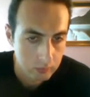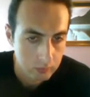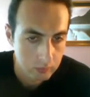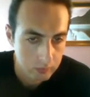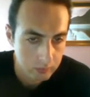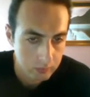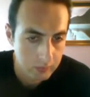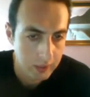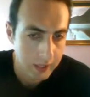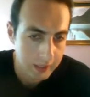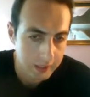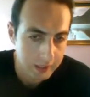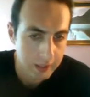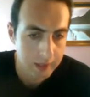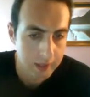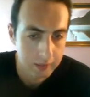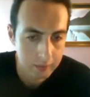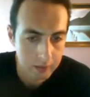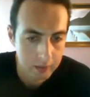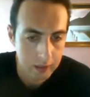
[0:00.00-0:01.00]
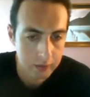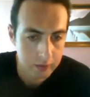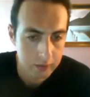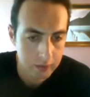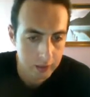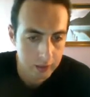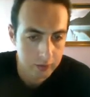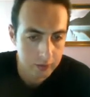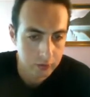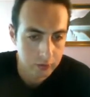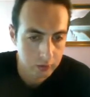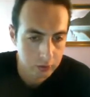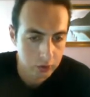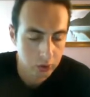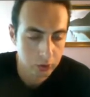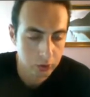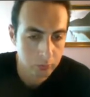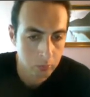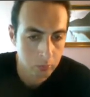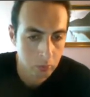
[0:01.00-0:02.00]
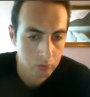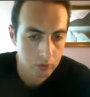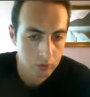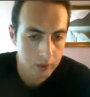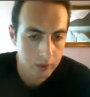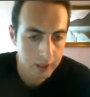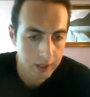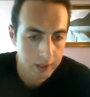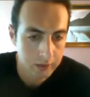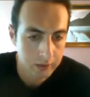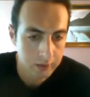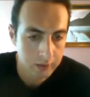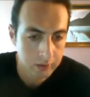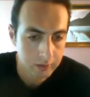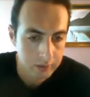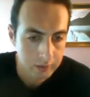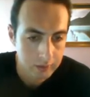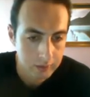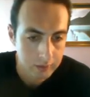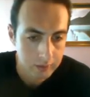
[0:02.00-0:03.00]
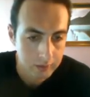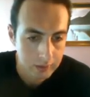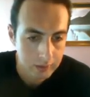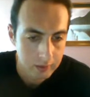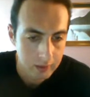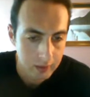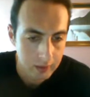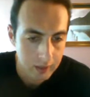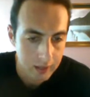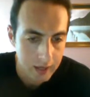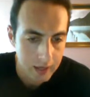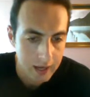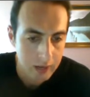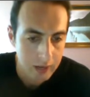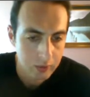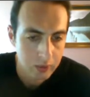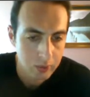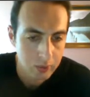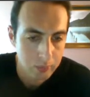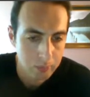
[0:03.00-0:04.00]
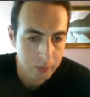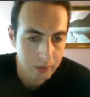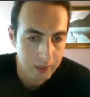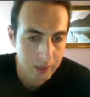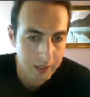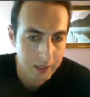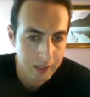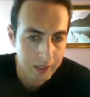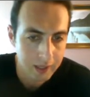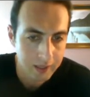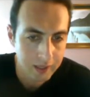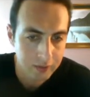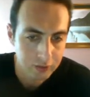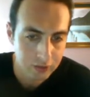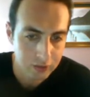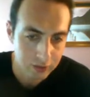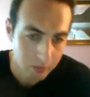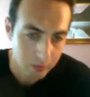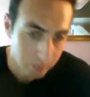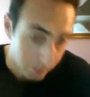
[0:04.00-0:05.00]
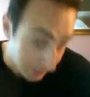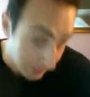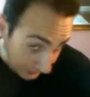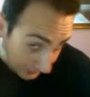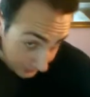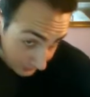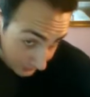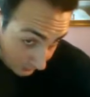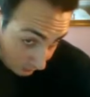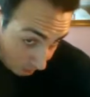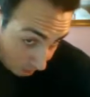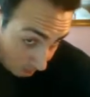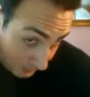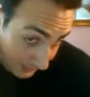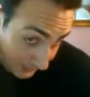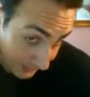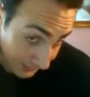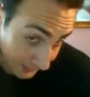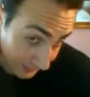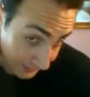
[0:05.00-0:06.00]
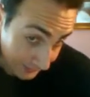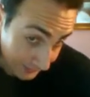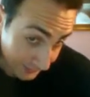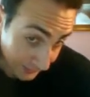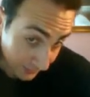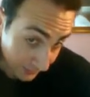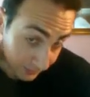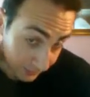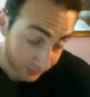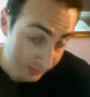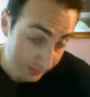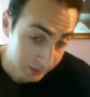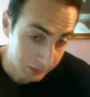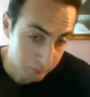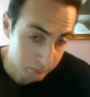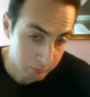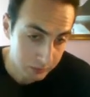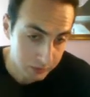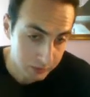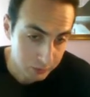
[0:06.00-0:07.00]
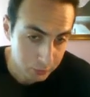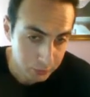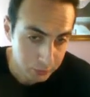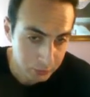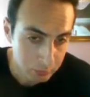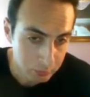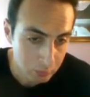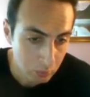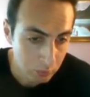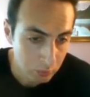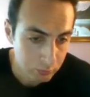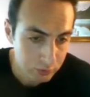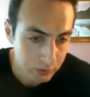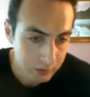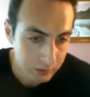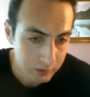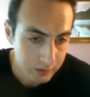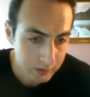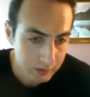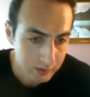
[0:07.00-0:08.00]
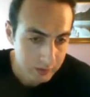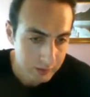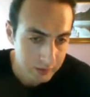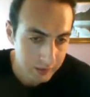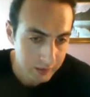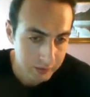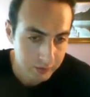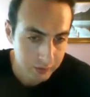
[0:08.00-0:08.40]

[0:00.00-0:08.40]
Okay, yeah, that's a good move again. How do you play against somebody that's making nothing but good moves? That's the